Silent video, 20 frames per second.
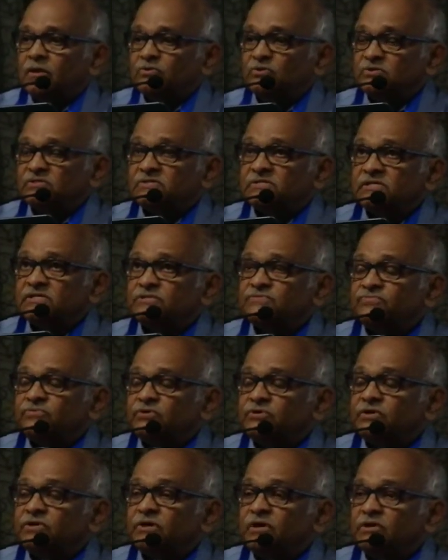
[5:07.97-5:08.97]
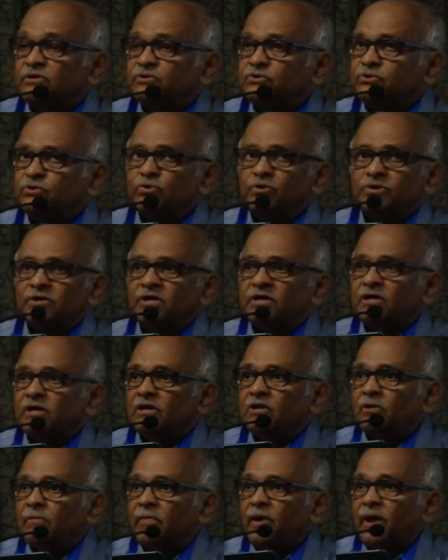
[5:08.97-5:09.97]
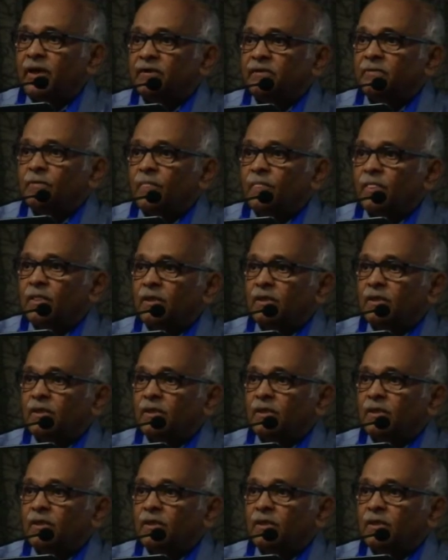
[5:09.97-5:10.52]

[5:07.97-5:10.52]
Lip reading: The 6 foot, 200 kilo man,